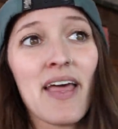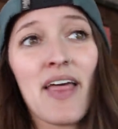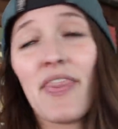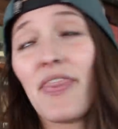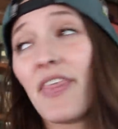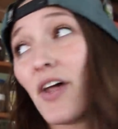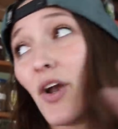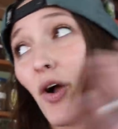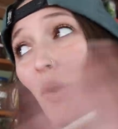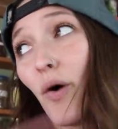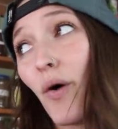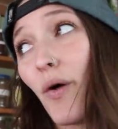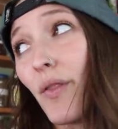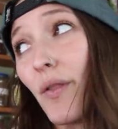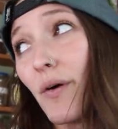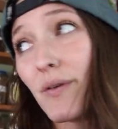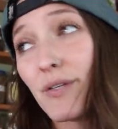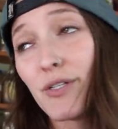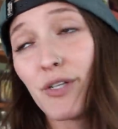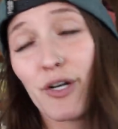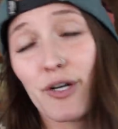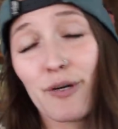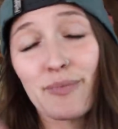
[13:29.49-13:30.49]
that all
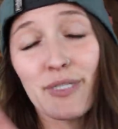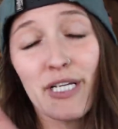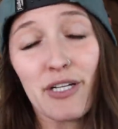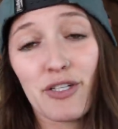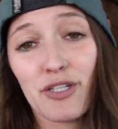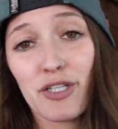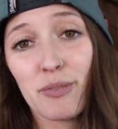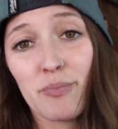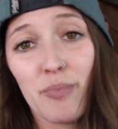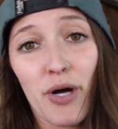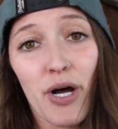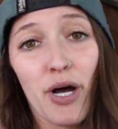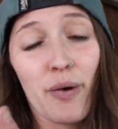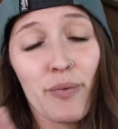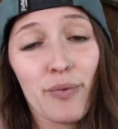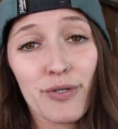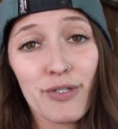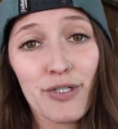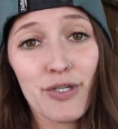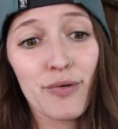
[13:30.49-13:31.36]
those herbs I just bought were